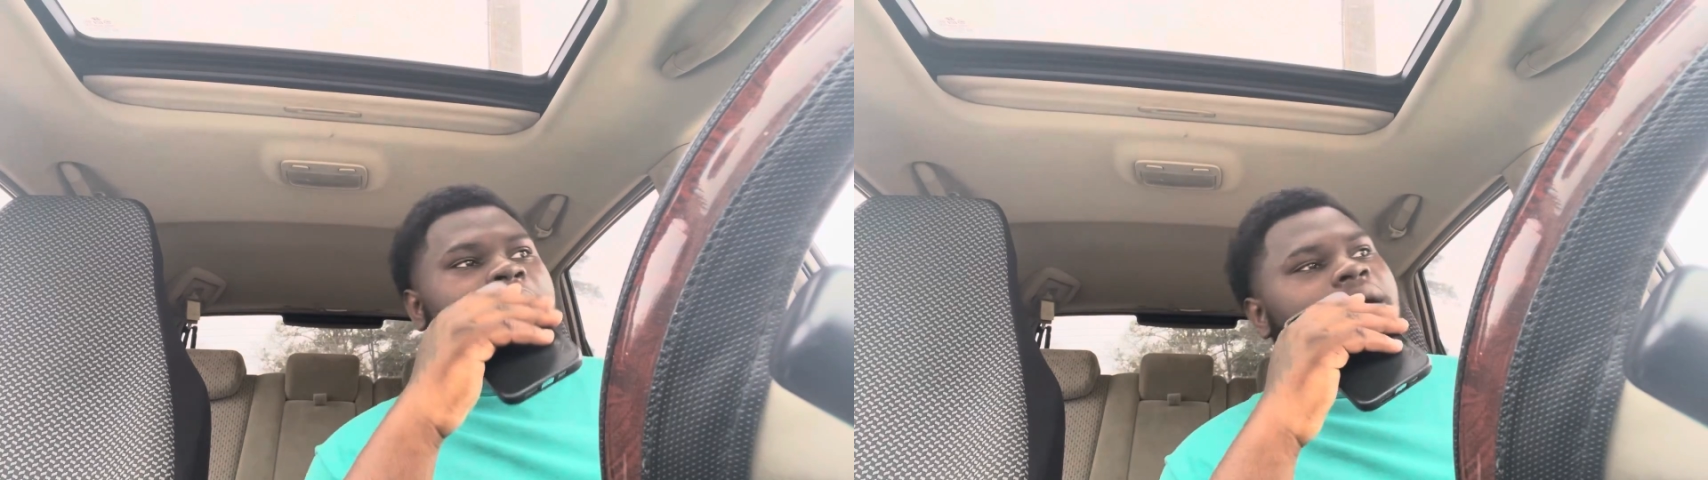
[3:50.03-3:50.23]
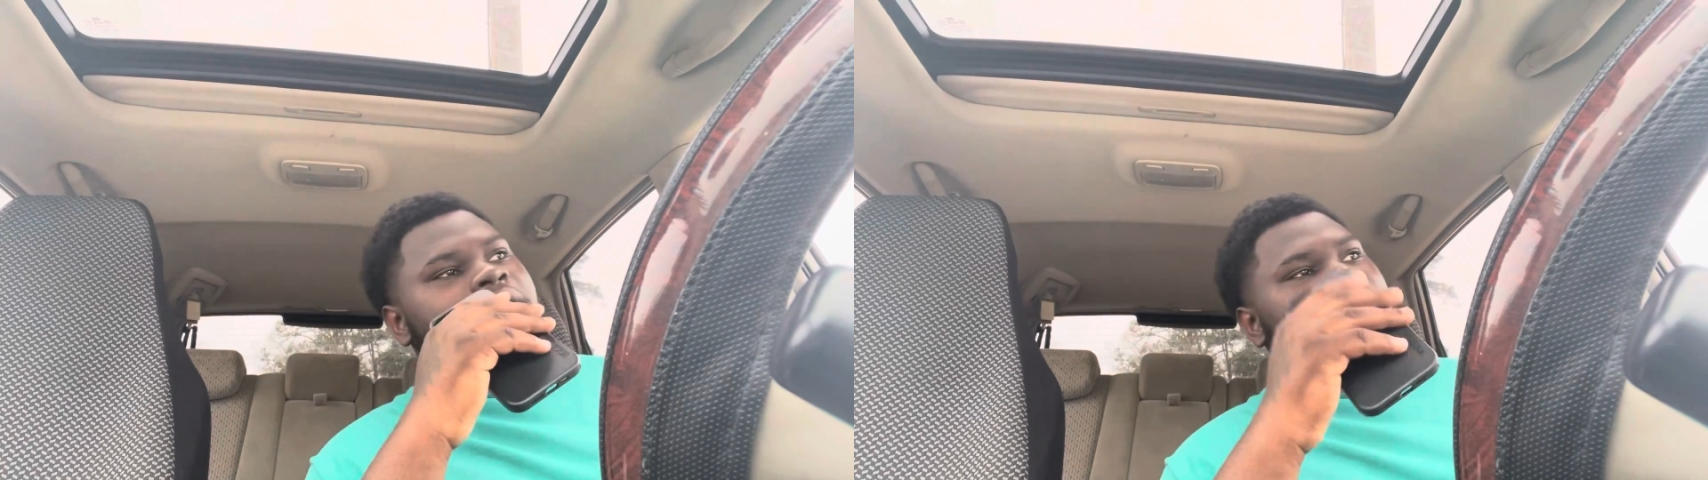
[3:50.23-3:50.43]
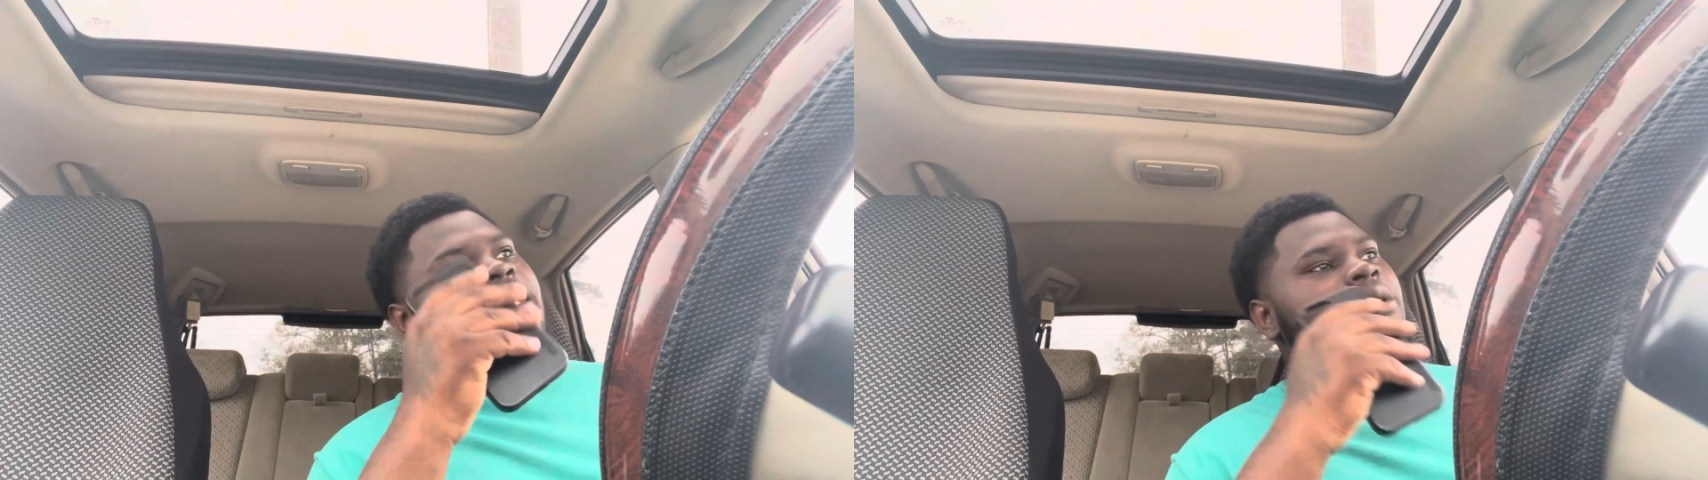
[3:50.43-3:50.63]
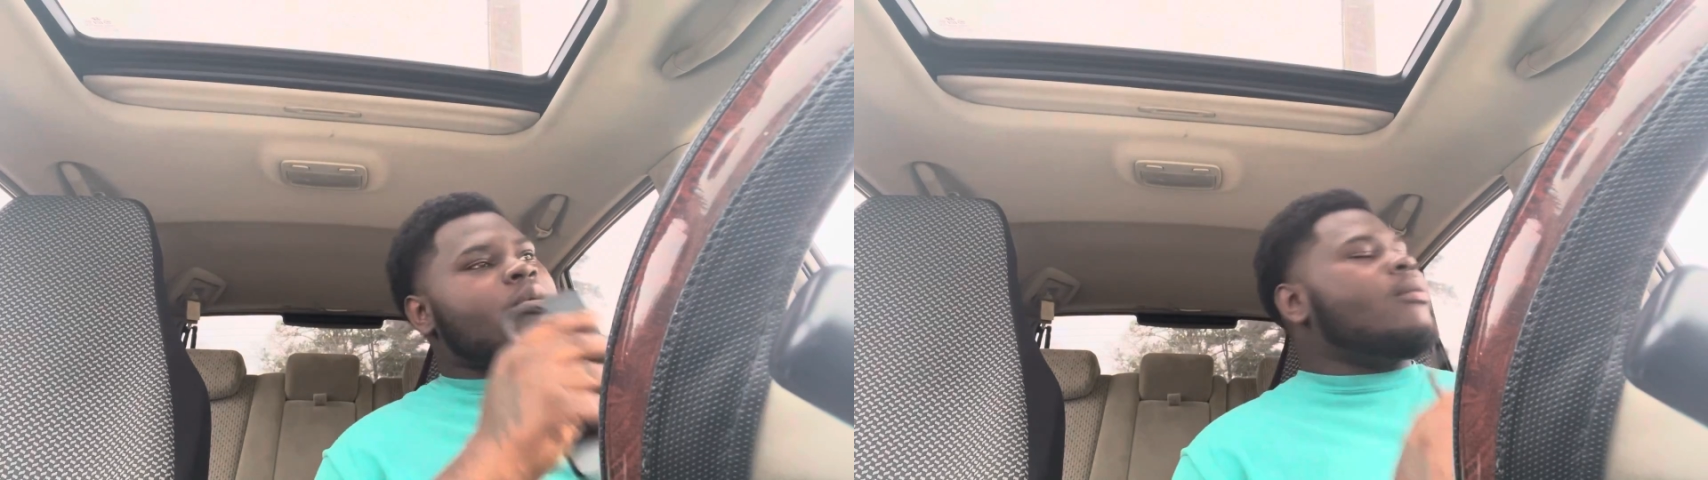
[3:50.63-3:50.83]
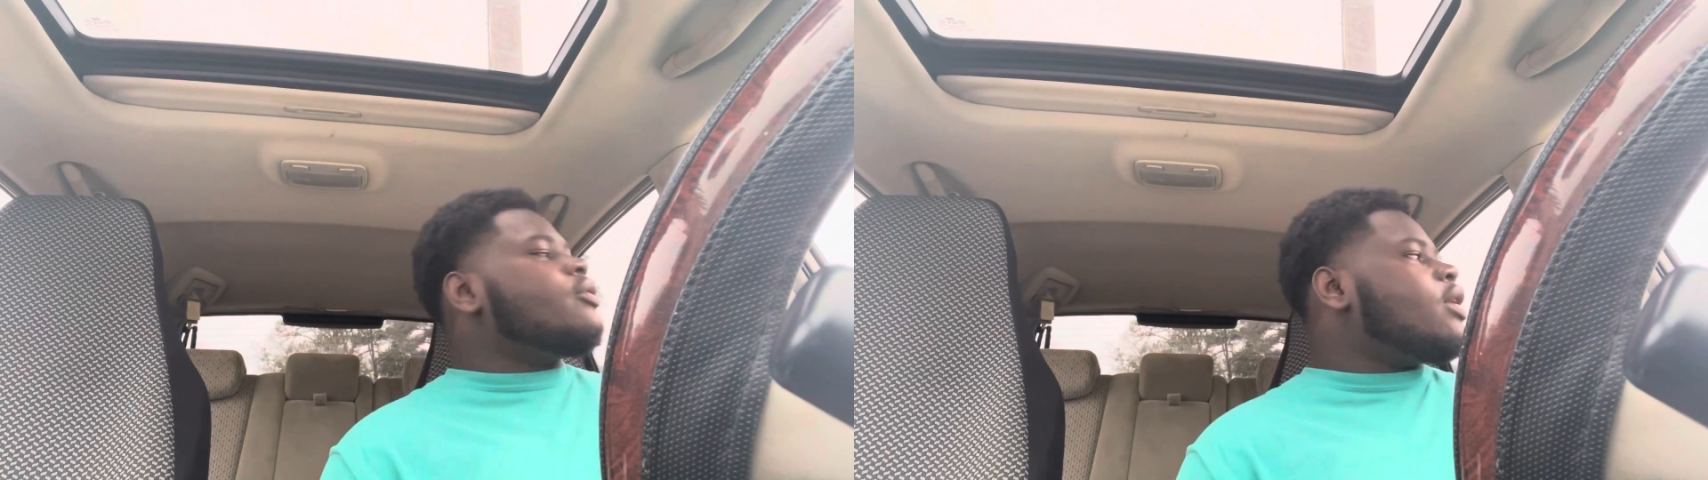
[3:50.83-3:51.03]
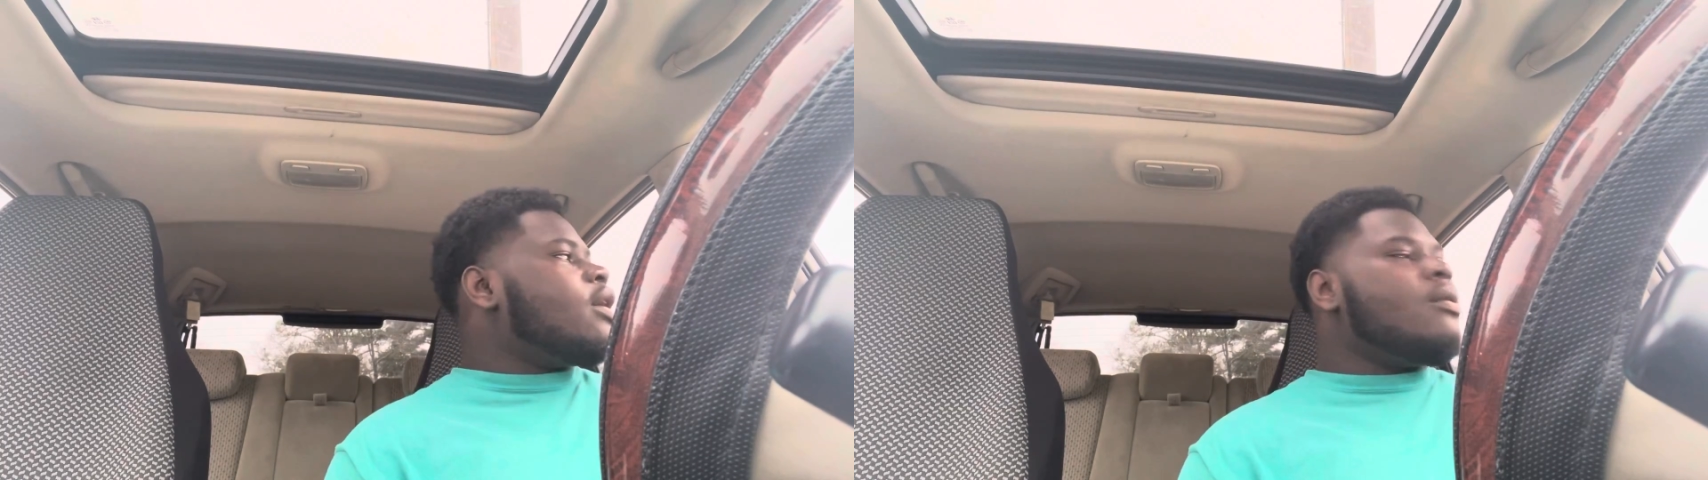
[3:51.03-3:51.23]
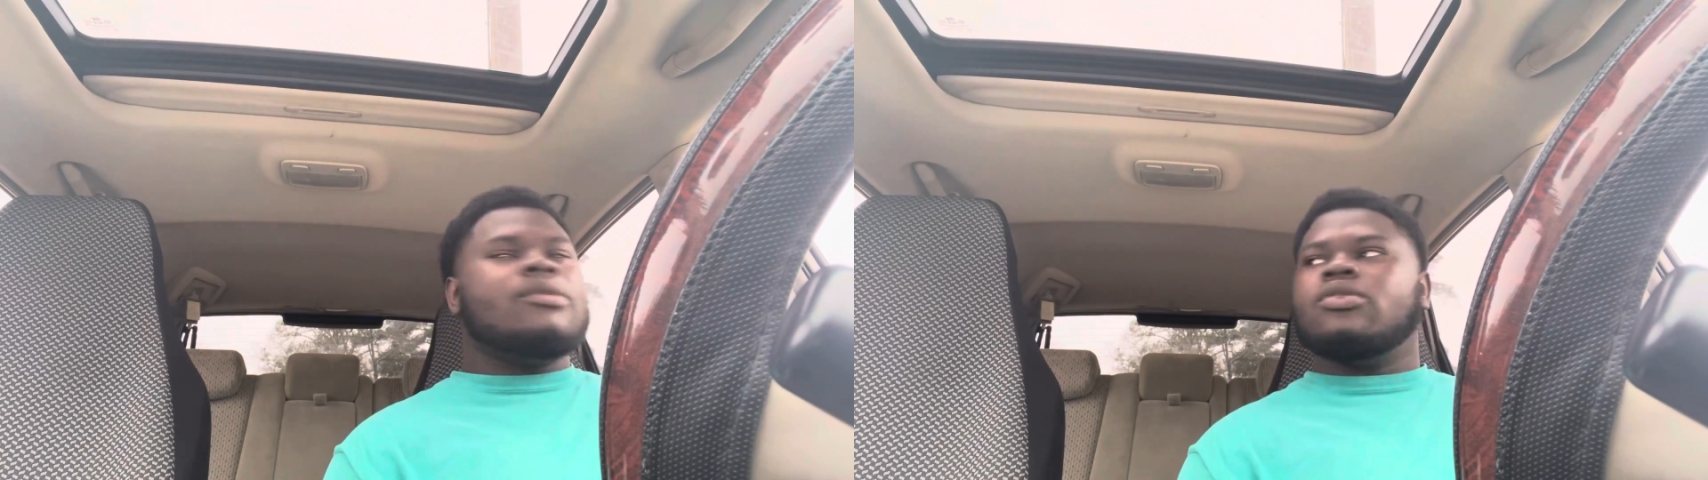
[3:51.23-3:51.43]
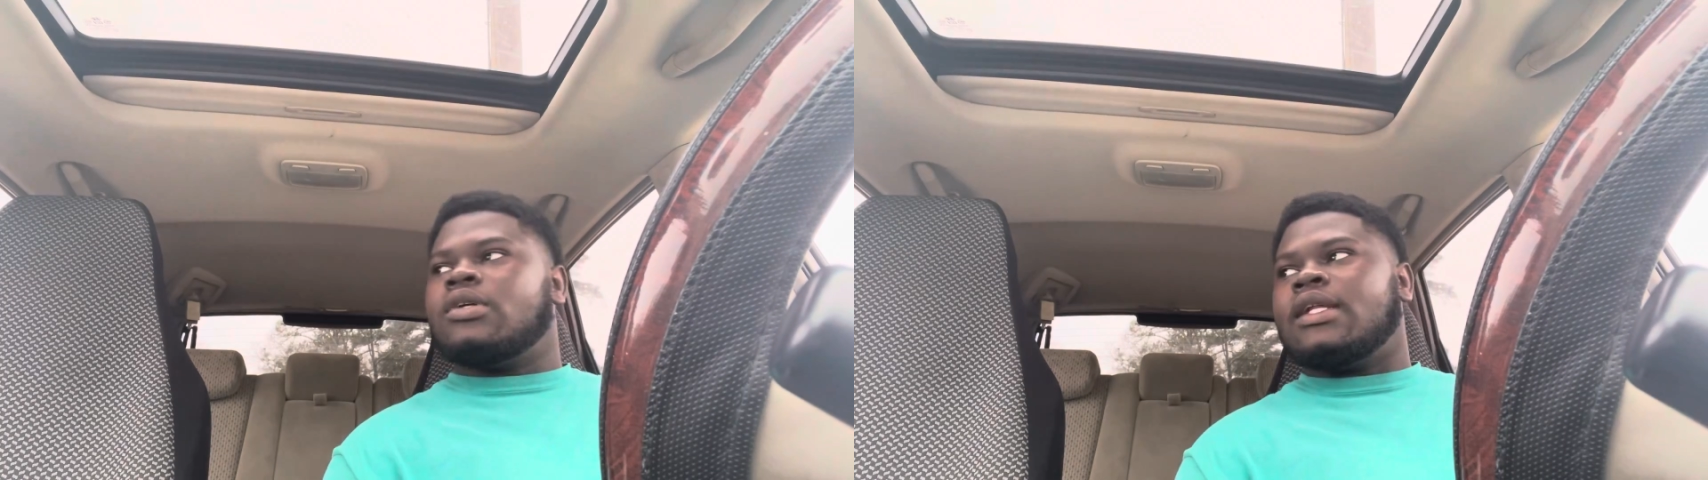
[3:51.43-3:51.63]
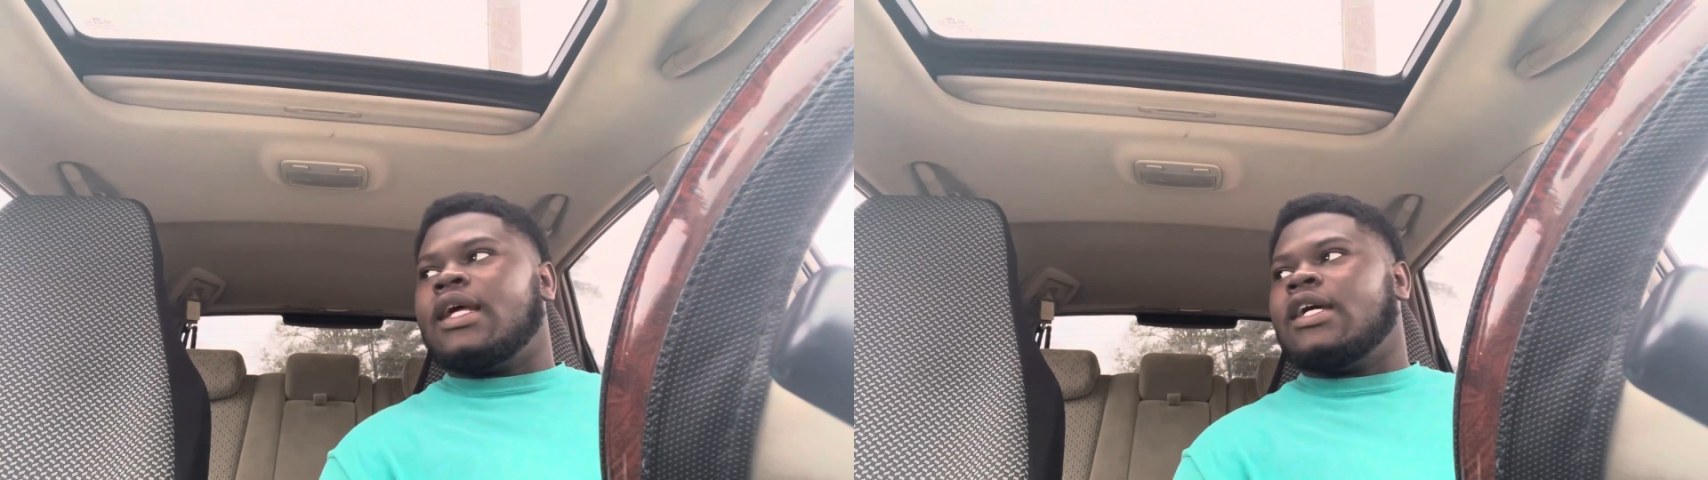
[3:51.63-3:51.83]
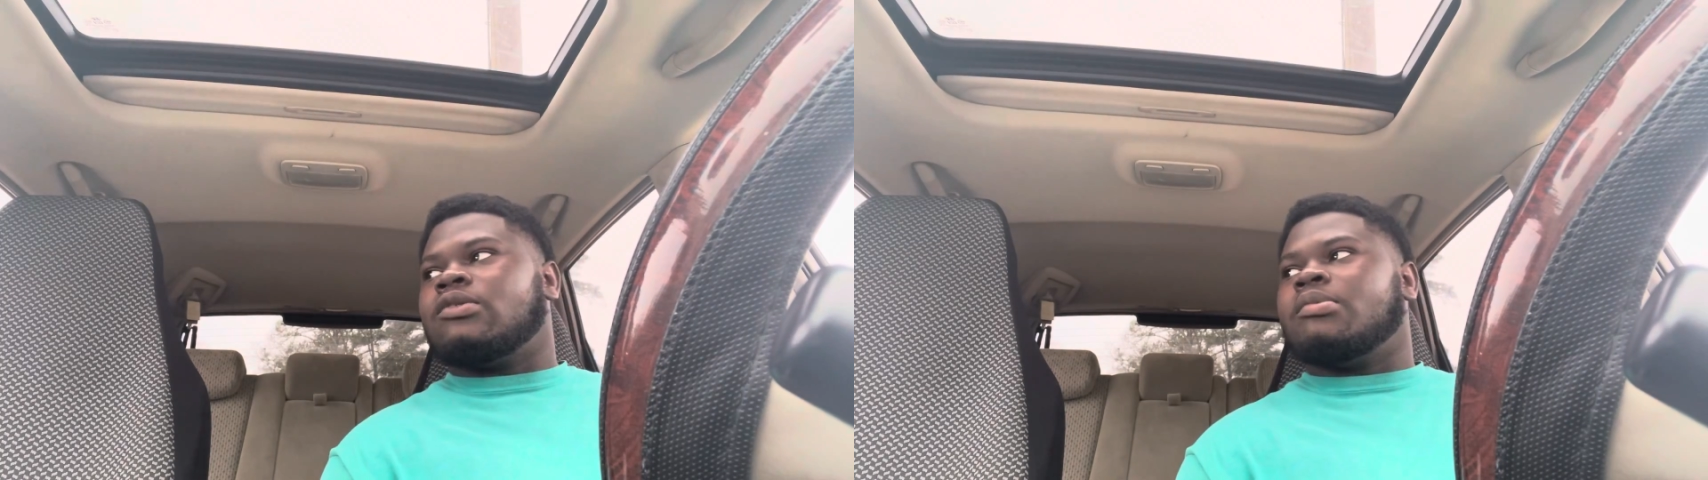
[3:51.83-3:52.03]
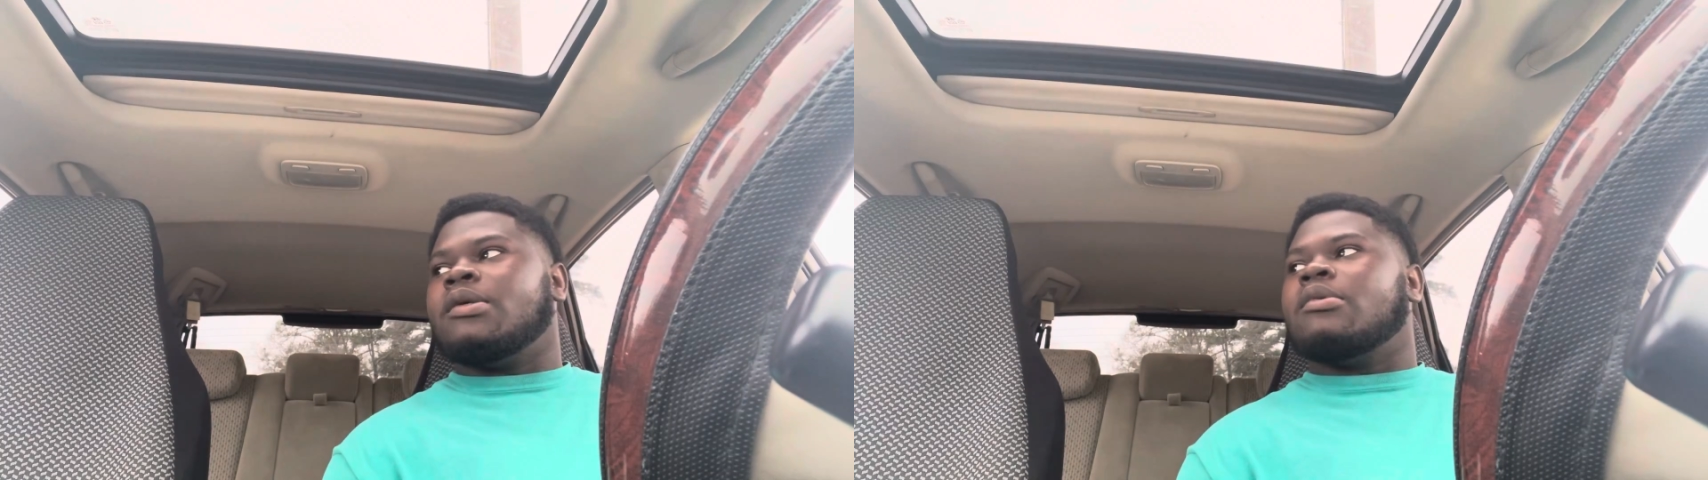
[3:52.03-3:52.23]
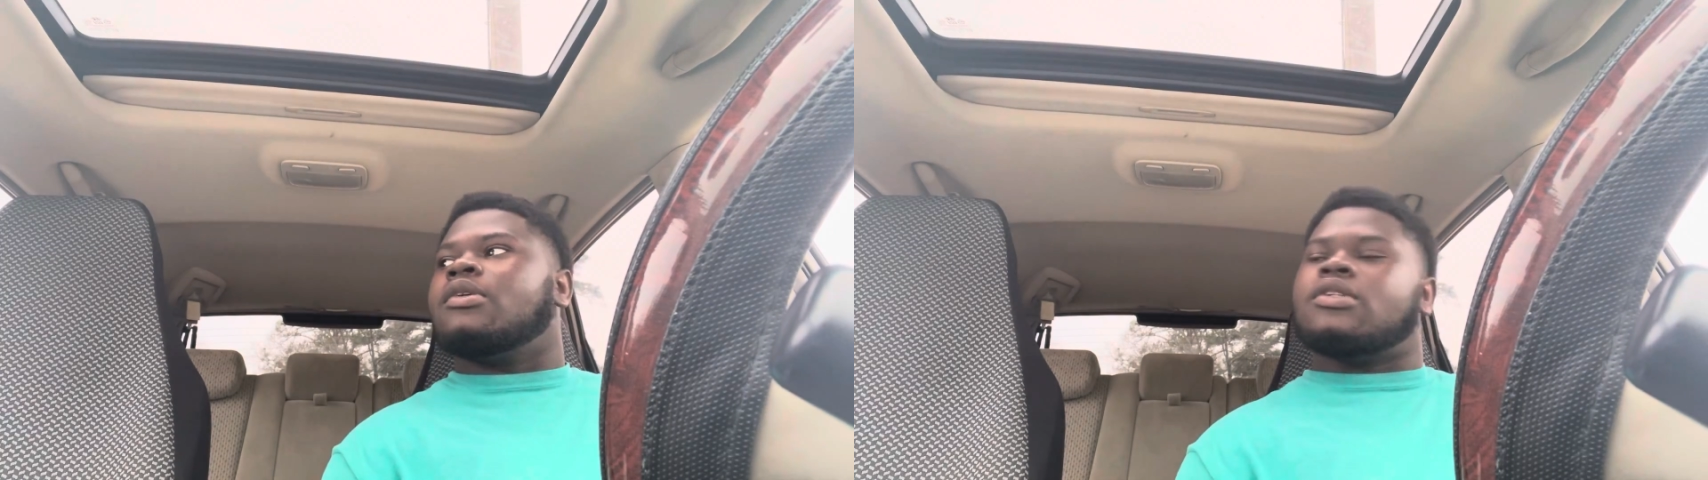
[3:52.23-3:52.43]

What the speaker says: because I did promise y'all I'm going to do collabs with people.